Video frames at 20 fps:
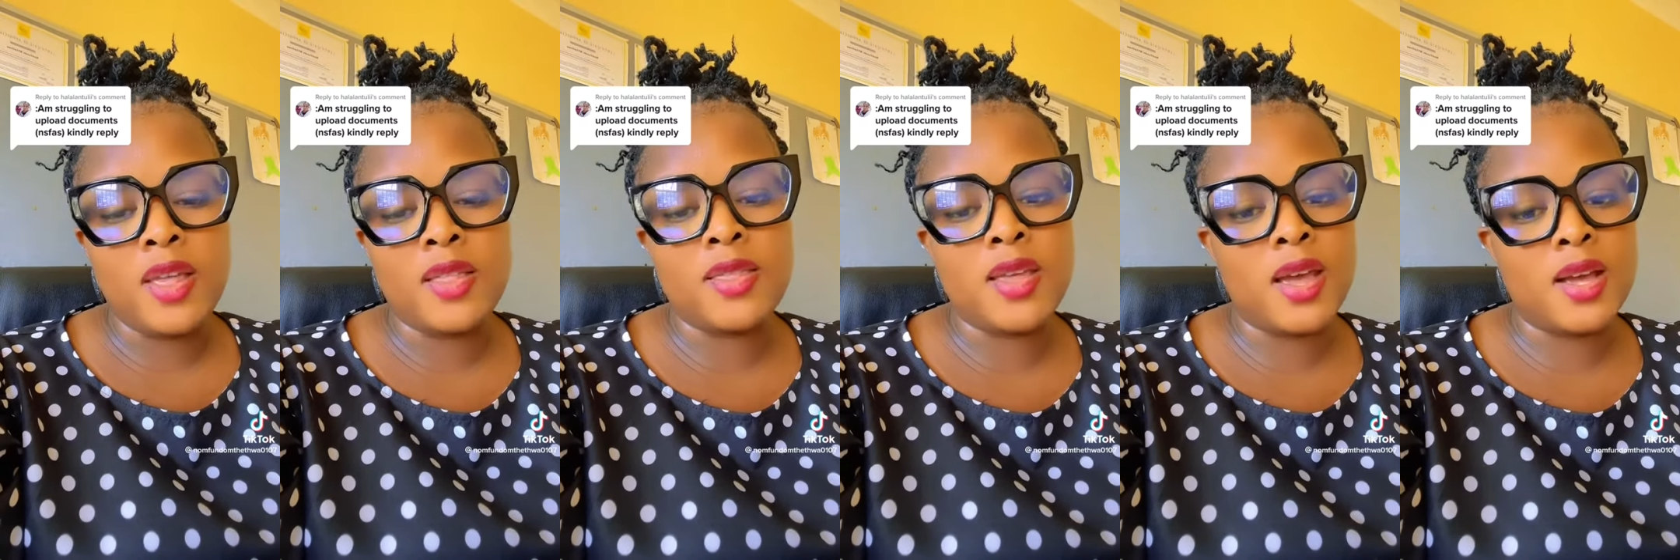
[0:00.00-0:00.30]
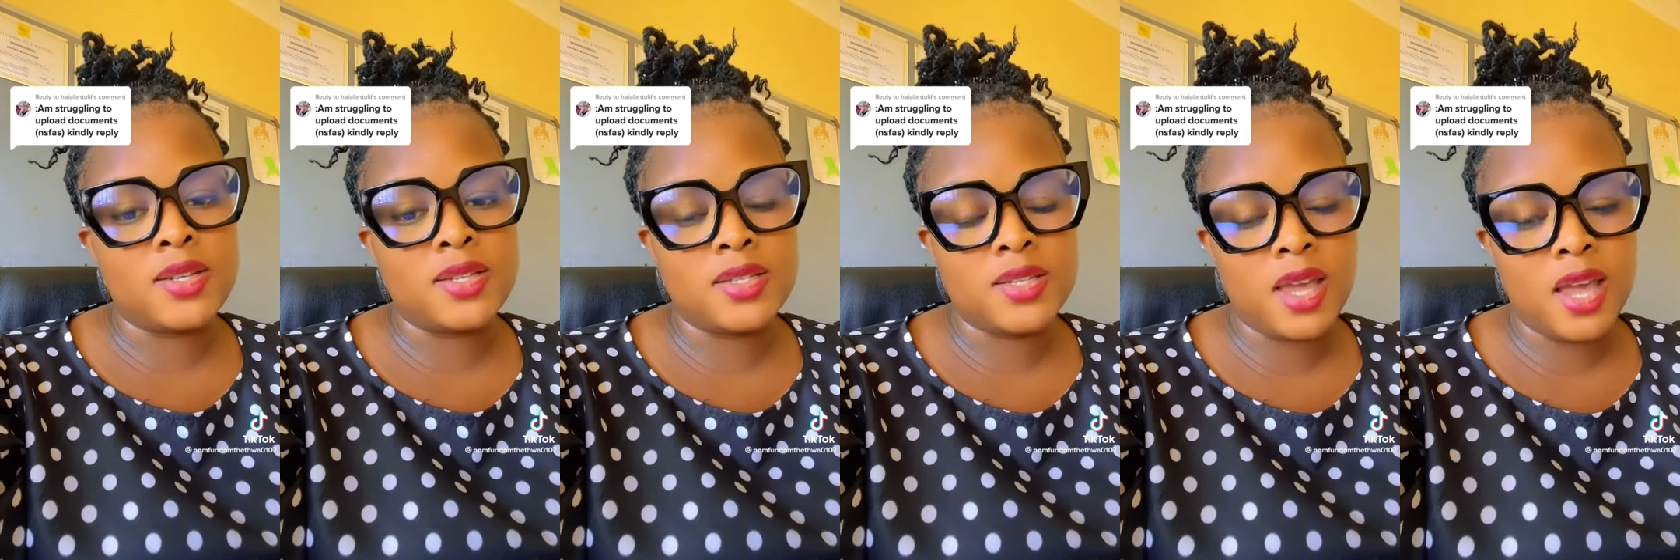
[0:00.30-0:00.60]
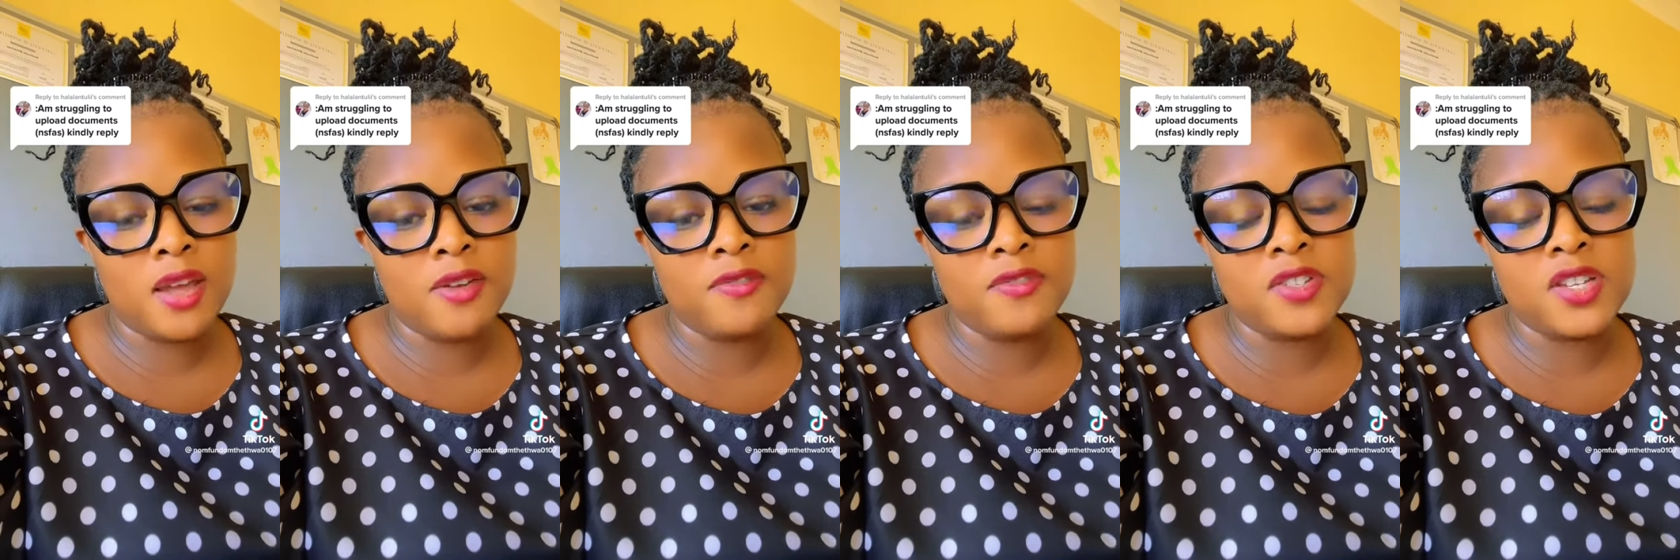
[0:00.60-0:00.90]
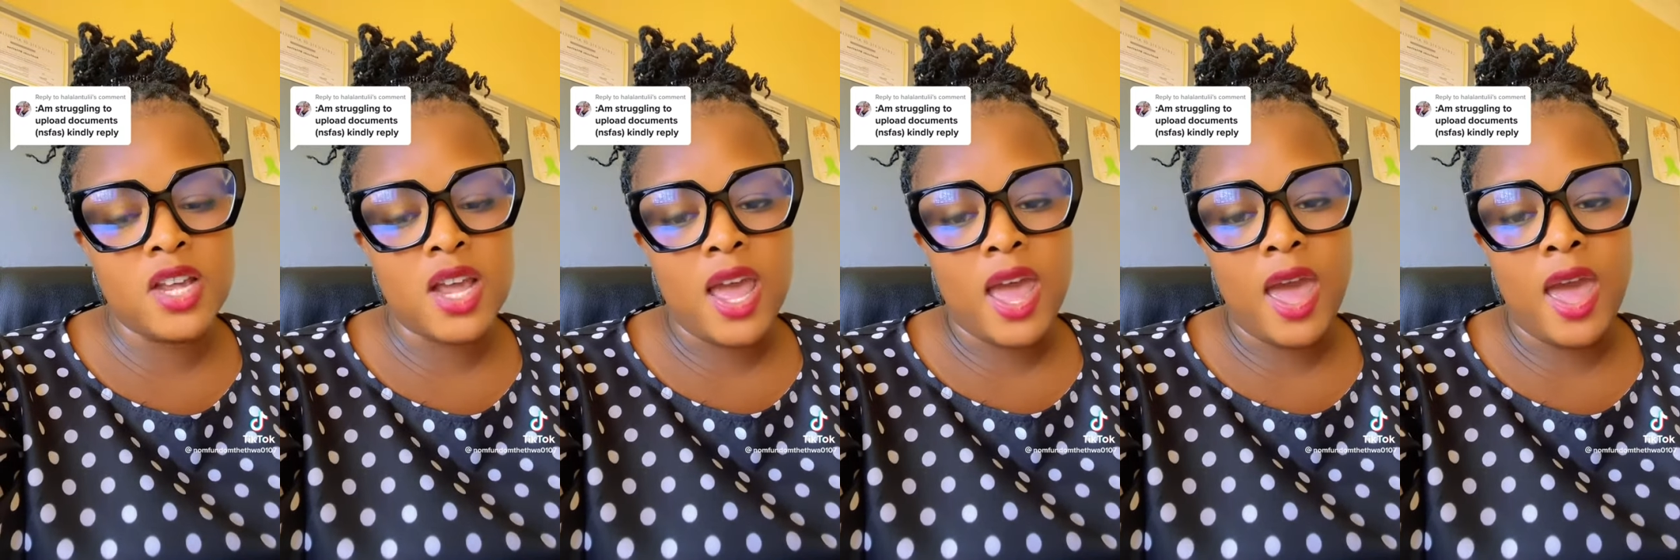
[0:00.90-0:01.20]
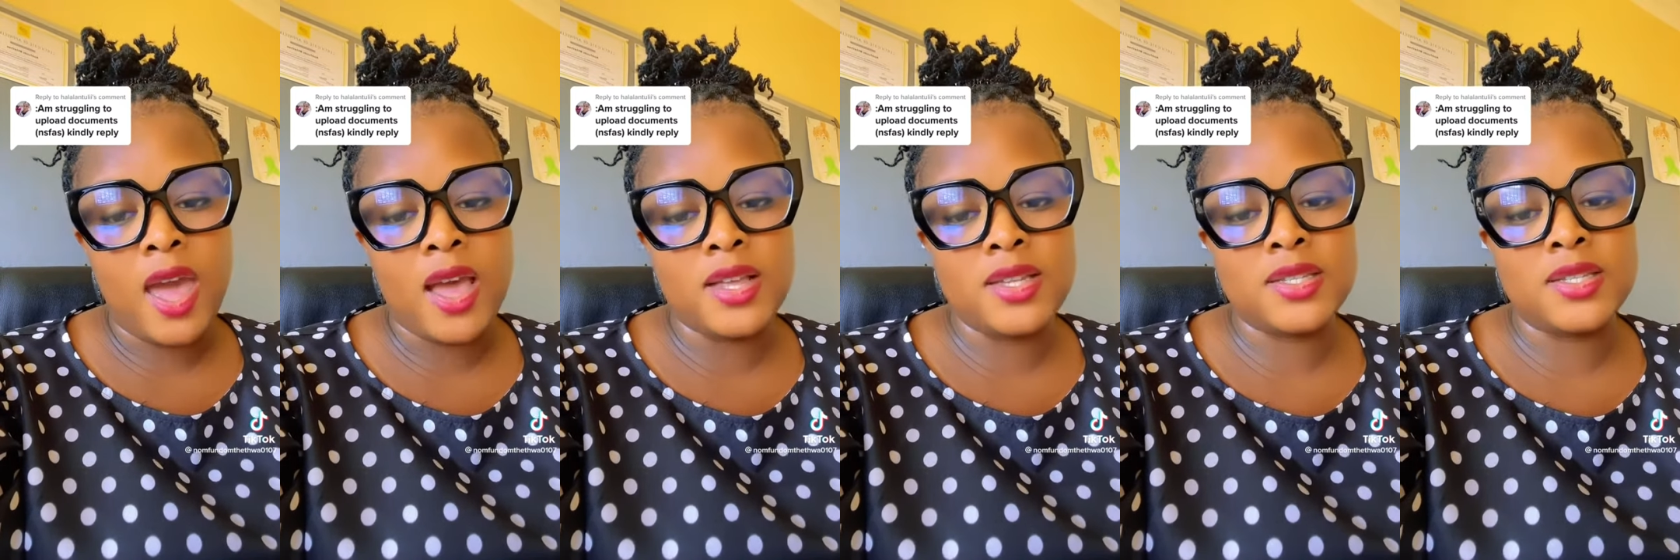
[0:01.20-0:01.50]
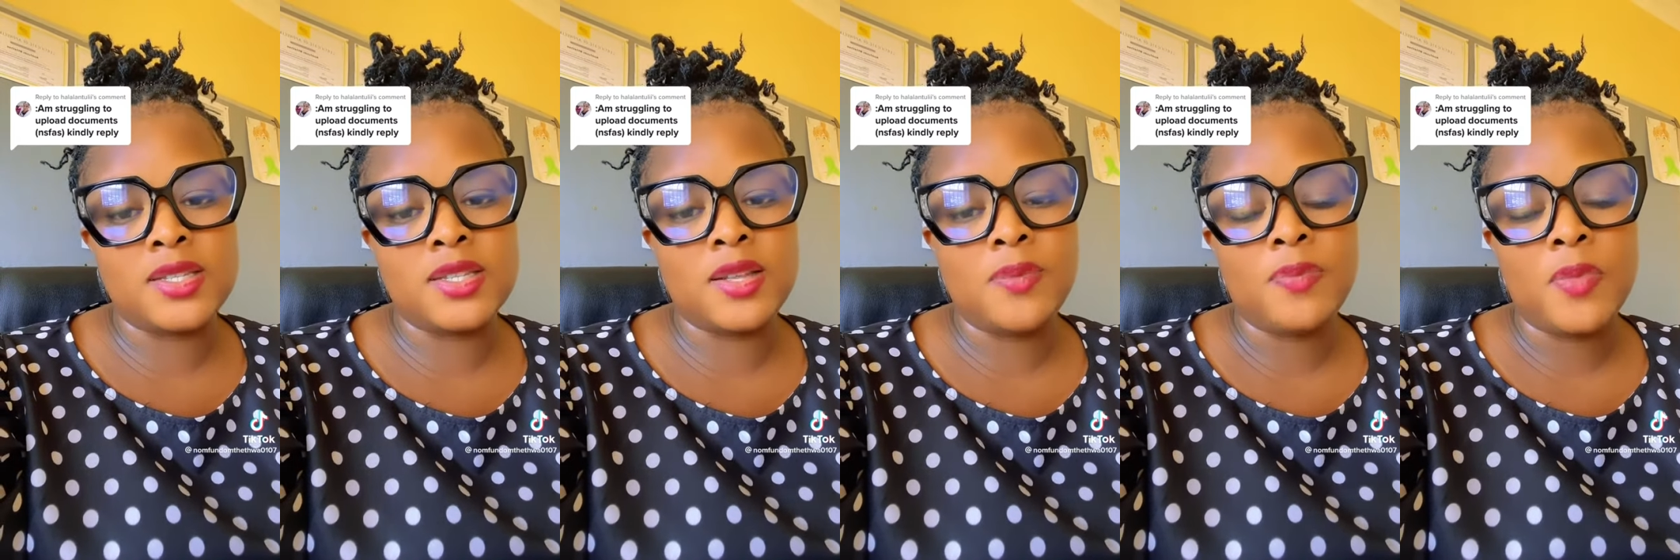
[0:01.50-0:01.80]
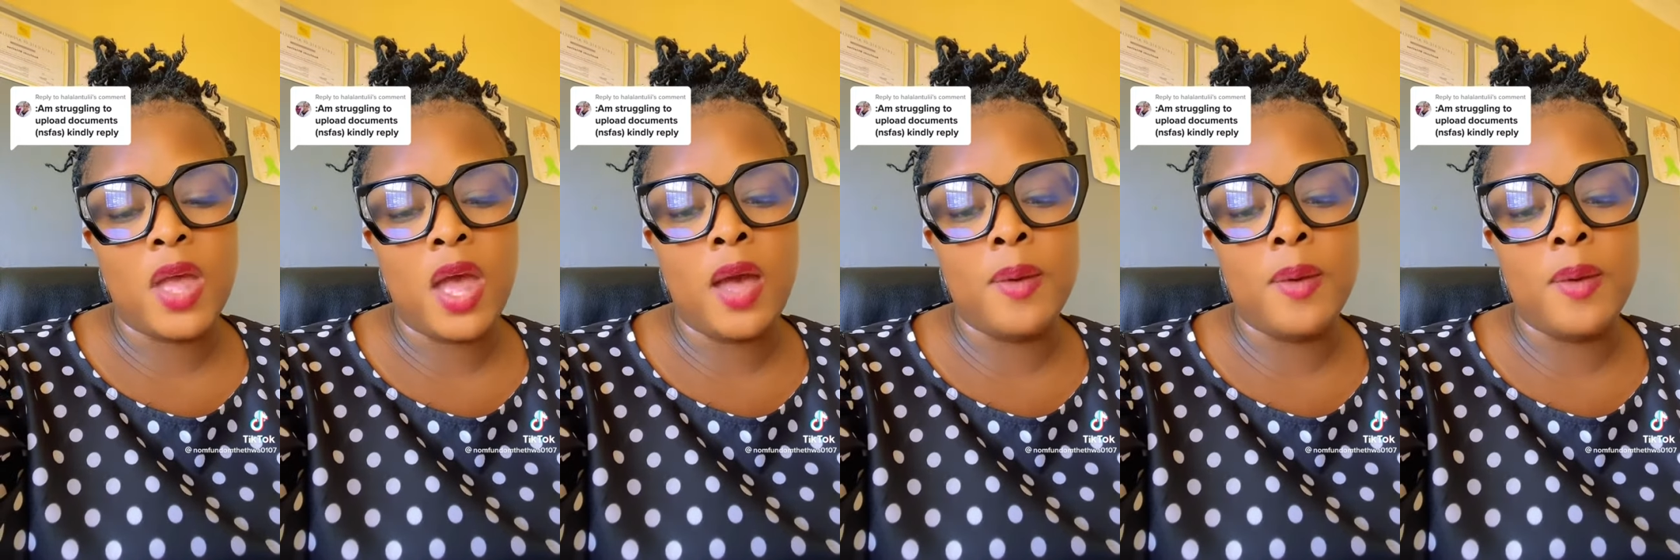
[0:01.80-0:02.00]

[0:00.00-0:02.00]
that they are saved as